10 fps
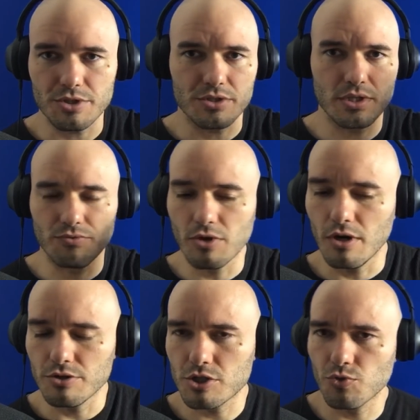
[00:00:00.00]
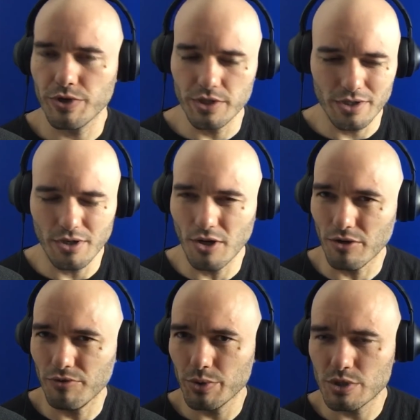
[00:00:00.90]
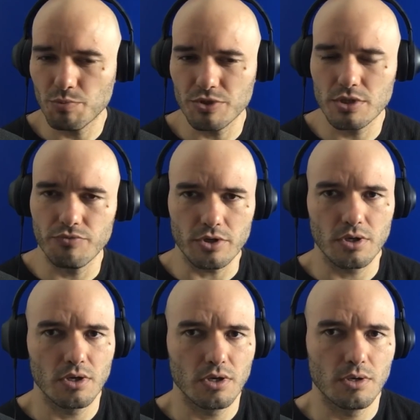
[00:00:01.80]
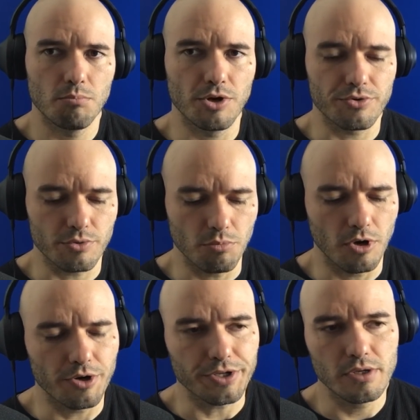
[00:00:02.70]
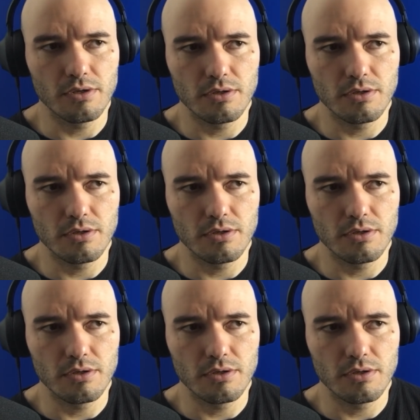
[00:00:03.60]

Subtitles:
instead of concentrating it on a very specific part of the body.